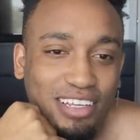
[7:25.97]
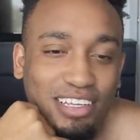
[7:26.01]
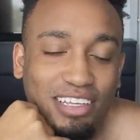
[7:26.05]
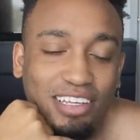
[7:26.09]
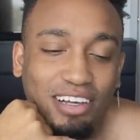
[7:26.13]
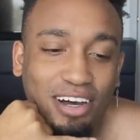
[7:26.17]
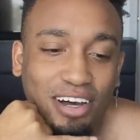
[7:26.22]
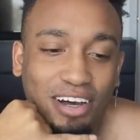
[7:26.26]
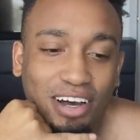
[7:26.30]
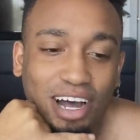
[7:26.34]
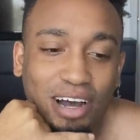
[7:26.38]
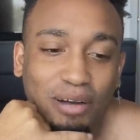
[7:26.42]

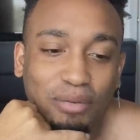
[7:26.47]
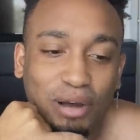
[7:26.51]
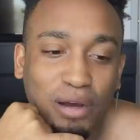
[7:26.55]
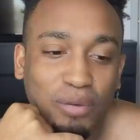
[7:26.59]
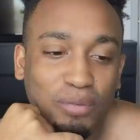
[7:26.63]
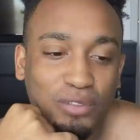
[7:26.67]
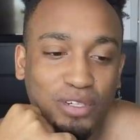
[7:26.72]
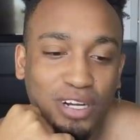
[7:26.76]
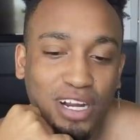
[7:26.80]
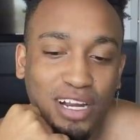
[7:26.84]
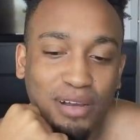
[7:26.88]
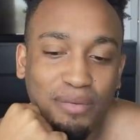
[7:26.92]
y'all,
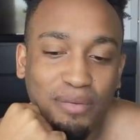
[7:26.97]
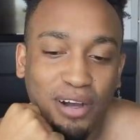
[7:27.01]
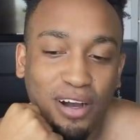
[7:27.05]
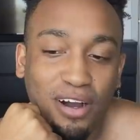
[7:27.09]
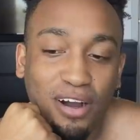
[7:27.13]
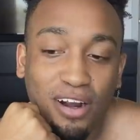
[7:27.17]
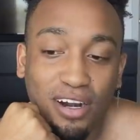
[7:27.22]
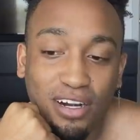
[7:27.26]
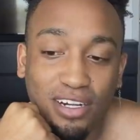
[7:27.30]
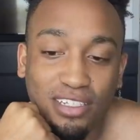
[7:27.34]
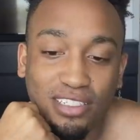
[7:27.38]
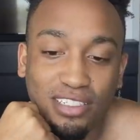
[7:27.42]
I'm trying my
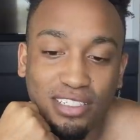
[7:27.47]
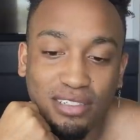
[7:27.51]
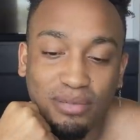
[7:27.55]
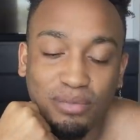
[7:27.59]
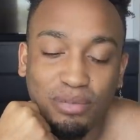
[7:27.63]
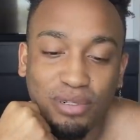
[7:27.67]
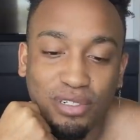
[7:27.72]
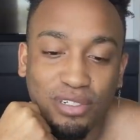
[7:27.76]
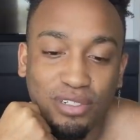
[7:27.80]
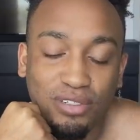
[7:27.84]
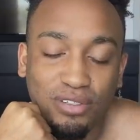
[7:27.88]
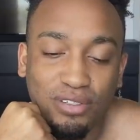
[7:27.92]
hardest to
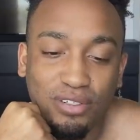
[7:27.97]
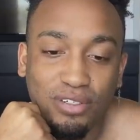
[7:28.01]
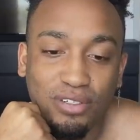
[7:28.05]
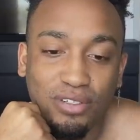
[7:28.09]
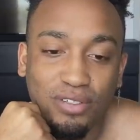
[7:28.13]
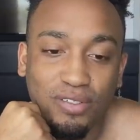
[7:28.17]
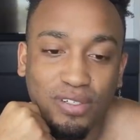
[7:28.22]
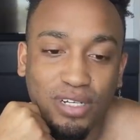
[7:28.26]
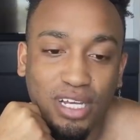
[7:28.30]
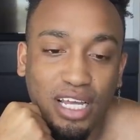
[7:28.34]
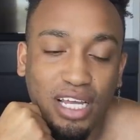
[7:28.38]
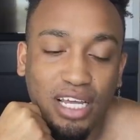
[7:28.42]
push
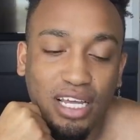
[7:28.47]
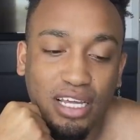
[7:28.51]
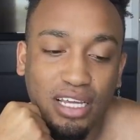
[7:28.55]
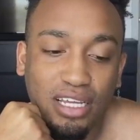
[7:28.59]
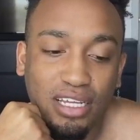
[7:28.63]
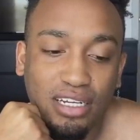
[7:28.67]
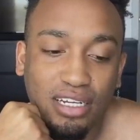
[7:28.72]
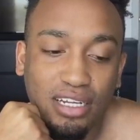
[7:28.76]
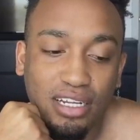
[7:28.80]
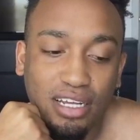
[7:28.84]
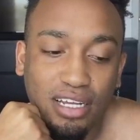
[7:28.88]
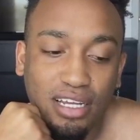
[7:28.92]
through,
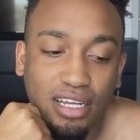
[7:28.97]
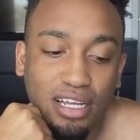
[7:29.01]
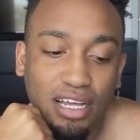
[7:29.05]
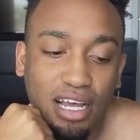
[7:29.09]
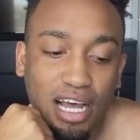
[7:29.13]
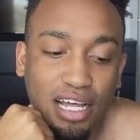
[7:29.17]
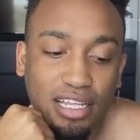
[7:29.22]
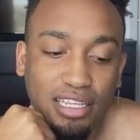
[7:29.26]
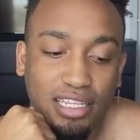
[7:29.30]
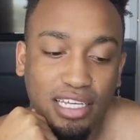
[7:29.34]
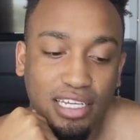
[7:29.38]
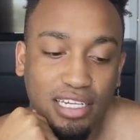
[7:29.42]
and
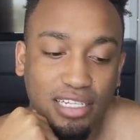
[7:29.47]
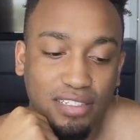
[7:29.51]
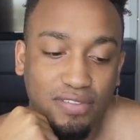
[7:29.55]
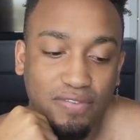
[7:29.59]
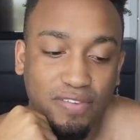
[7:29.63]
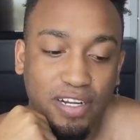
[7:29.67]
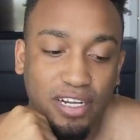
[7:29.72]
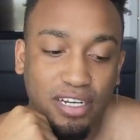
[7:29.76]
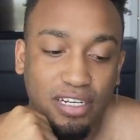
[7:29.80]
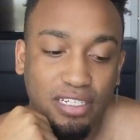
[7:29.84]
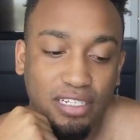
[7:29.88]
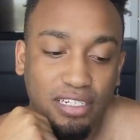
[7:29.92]
I think it's
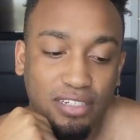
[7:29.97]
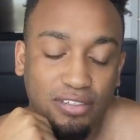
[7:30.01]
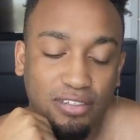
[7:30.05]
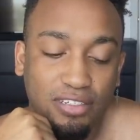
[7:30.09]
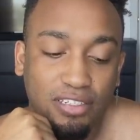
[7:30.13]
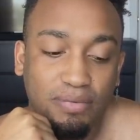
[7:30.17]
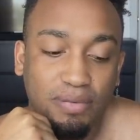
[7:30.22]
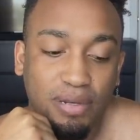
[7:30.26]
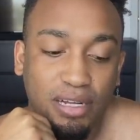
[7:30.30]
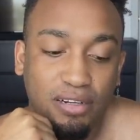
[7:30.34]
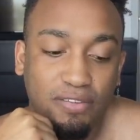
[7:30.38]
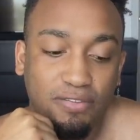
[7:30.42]
very
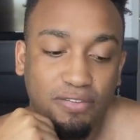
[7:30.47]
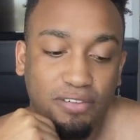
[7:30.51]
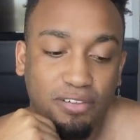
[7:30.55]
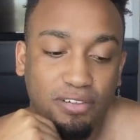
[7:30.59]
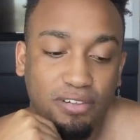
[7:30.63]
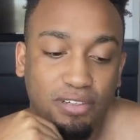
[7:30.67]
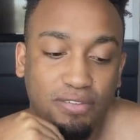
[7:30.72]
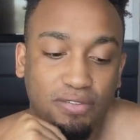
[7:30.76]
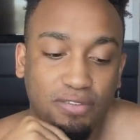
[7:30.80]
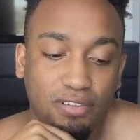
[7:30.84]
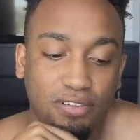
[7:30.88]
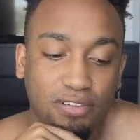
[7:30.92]
disrespectful
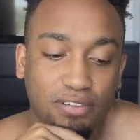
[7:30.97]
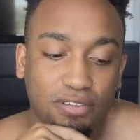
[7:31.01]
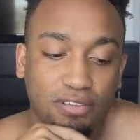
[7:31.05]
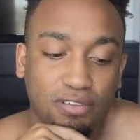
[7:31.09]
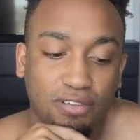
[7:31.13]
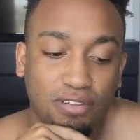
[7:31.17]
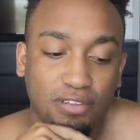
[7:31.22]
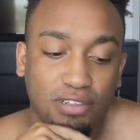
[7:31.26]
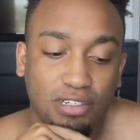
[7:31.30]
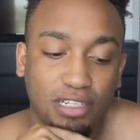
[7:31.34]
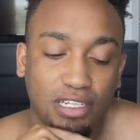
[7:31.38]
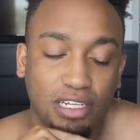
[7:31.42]
if
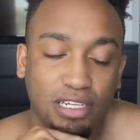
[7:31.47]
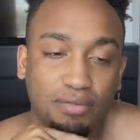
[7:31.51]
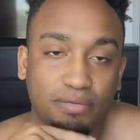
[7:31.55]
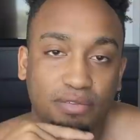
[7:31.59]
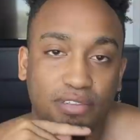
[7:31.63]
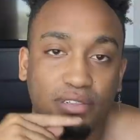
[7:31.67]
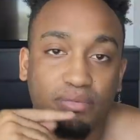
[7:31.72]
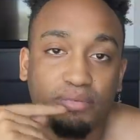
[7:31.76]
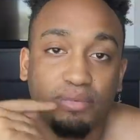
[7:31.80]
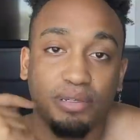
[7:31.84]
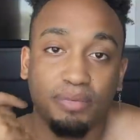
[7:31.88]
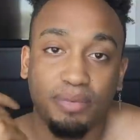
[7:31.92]
you claim
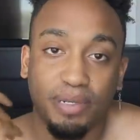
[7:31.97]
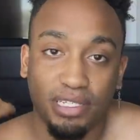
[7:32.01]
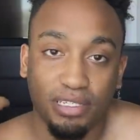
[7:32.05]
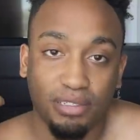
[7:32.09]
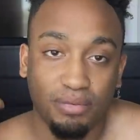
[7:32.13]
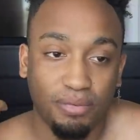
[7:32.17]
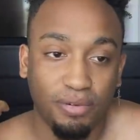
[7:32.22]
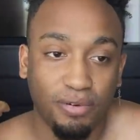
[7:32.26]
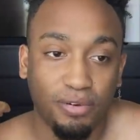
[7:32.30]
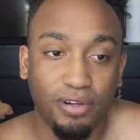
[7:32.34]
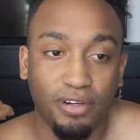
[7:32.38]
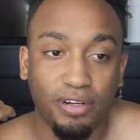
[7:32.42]
to be my
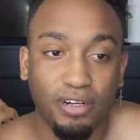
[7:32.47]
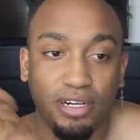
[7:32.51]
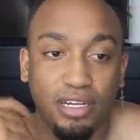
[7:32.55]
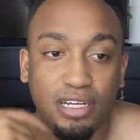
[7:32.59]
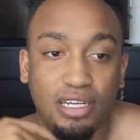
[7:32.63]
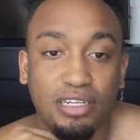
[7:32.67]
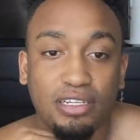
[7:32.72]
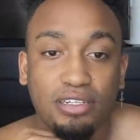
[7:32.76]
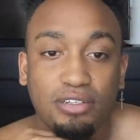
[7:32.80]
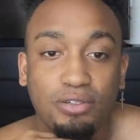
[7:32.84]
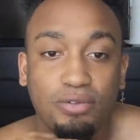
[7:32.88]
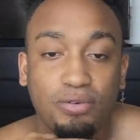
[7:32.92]
supporter
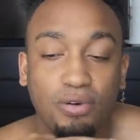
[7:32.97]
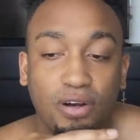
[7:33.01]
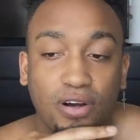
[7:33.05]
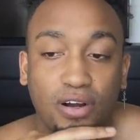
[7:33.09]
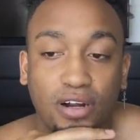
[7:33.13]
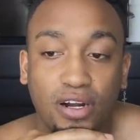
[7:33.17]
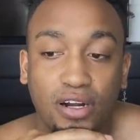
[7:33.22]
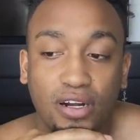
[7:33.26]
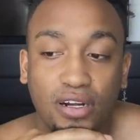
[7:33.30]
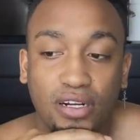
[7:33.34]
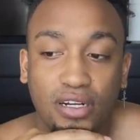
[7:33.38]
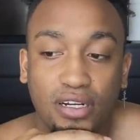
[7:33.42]
and you
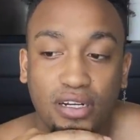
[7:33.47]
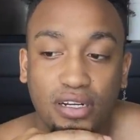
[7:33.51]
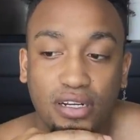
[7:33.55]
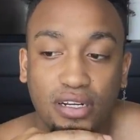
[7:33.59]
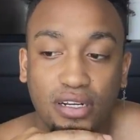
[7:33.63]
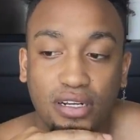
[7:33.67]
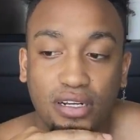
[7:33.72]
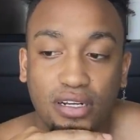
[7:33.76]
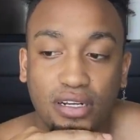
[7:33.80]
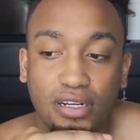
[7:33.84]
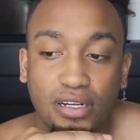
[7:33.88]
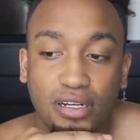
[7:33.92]
are
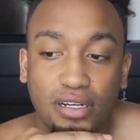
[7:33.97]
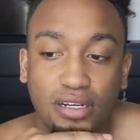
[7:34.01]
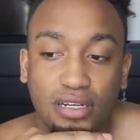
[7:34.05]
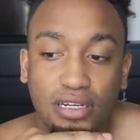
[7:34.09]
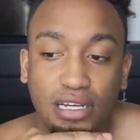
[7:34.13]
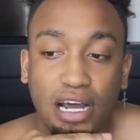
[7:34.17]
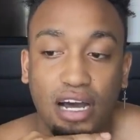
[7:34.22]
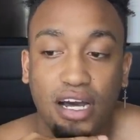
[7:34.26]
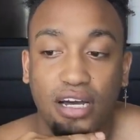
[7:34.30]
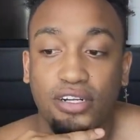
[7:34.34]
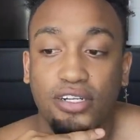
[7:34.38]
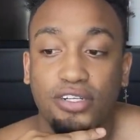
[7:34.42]

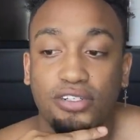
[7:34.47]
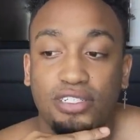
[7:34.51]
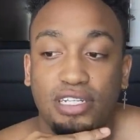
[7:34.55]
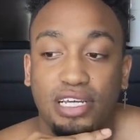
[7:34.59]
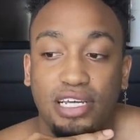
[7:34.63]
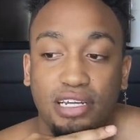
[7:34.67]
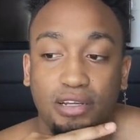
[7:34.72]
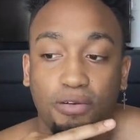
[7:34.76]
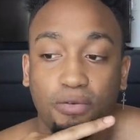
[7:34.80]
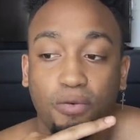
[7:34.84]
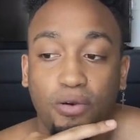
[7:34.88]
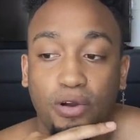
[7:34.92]
not
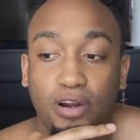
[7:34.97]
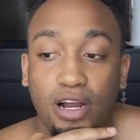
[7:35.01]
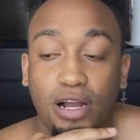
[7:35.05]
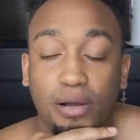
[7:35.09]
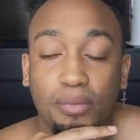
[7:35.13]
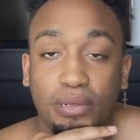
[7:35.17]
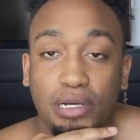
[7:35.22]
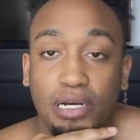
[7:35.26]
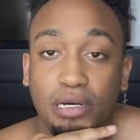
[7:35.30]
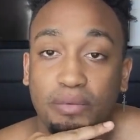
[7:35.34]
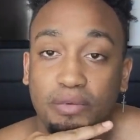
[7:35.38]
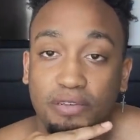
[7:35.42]
understanding where
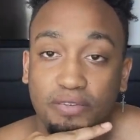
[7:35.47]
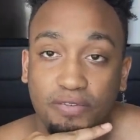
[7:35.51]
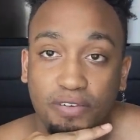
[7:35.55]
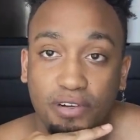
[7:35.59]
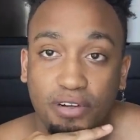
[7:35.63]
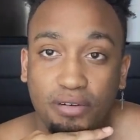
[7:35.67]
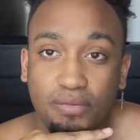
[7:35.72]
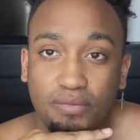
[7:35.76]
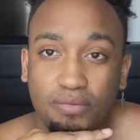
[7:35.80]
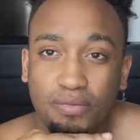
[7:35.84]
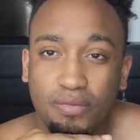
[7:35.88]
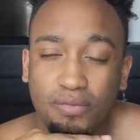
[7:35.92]
I'm coming
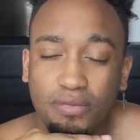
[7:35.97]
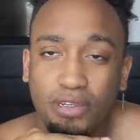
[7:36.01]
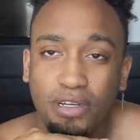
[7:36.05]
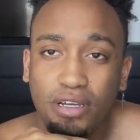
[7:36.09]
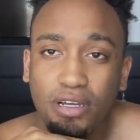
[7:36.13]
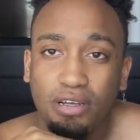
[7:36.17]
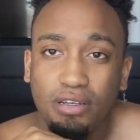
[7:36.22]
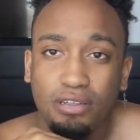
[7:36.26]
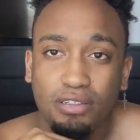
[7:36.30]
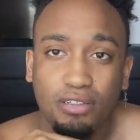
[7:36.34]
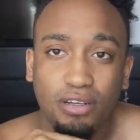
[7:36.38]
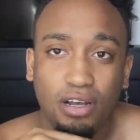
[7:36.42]
from.
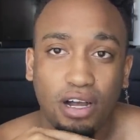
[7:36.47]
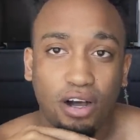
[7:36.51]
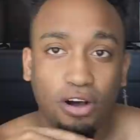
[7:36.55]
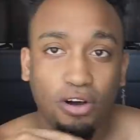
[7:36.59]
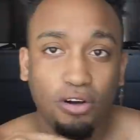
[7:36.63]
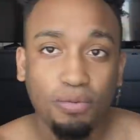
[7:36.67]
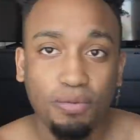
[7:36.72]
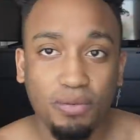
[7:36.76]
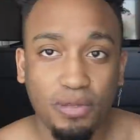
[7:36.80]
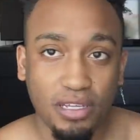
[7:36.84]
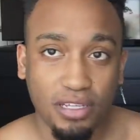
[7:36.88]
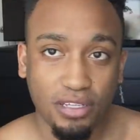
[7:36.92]
So I
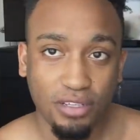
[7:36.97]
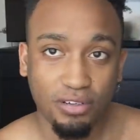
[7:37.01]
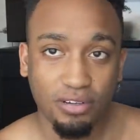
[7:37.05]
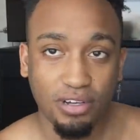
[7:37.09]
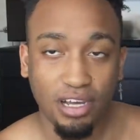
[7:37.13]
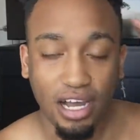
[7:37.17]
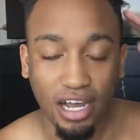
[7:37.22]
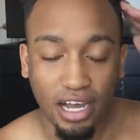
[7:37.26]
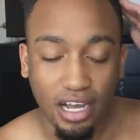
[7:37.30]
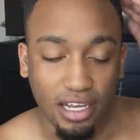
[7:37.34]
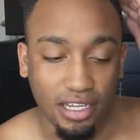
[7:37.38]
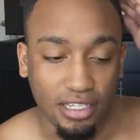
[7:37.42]
hope that you
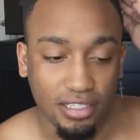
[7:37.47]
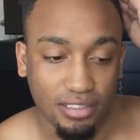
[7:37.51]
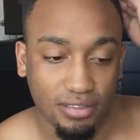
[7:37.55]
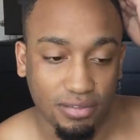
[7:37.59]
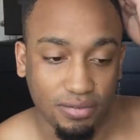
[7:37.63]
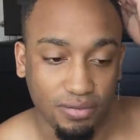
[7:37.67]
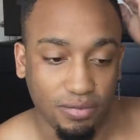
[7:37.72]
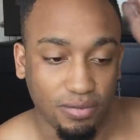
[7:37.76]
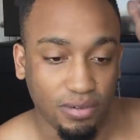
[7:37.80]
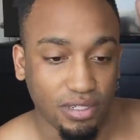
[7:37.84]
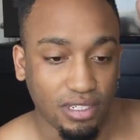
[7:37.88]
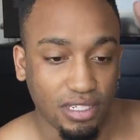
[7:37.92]
guys
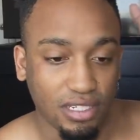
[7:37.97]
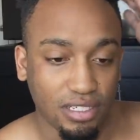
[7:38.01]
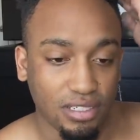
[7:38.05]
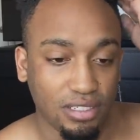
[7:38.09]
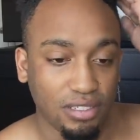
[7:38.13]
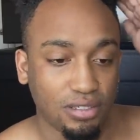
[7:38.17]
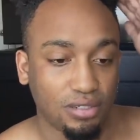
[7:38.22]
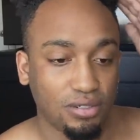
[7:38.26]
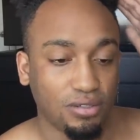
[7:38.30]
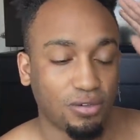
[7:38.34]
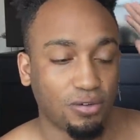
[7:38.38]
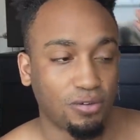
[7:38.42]
really
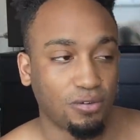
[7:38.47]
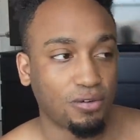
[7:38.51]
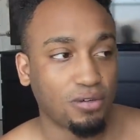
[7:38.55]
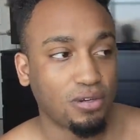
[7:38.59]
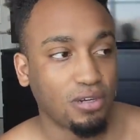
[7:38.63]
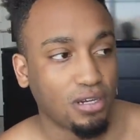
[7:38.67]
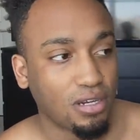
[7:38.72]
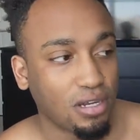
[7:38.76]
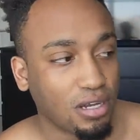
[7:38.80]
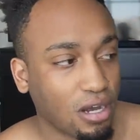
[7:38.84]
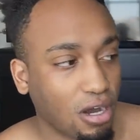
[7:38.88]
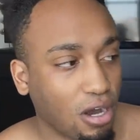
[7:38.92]
do
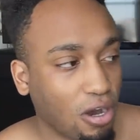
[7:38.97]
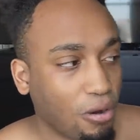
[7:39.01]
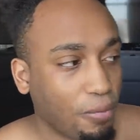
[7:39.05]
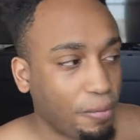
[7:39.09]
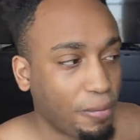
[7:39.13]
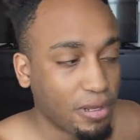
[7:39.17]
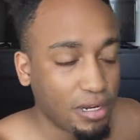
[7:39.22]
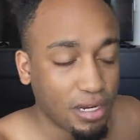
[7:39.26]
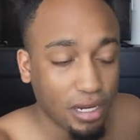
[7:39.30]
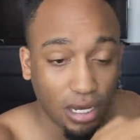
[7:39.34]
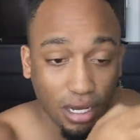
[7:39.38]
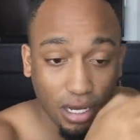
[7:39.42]

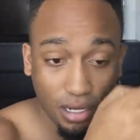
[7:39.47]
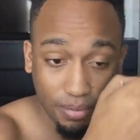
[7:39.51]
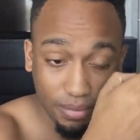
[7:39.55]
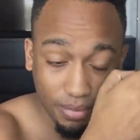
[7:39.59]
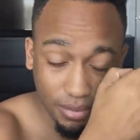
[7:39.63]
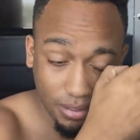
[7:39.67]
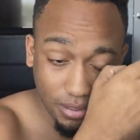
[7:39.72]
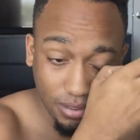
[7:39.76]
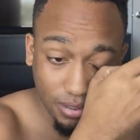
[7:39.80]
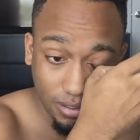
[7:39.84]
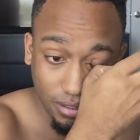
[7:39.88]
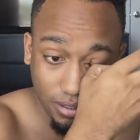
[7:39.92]
open up
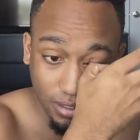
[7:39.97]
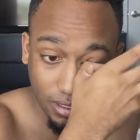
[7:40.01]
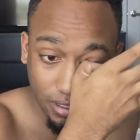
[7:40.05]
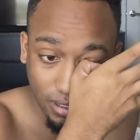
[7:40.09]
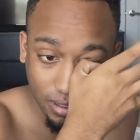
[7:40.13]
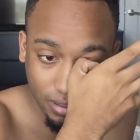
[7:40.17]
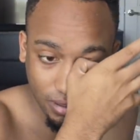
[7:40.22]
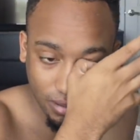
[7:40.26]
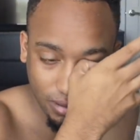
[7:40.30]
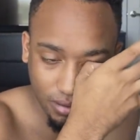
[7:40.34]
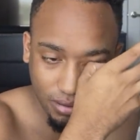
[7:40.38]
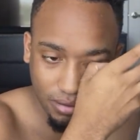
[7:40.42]

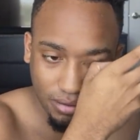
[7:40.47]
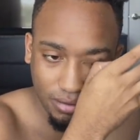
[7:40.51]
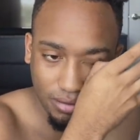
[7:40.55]
your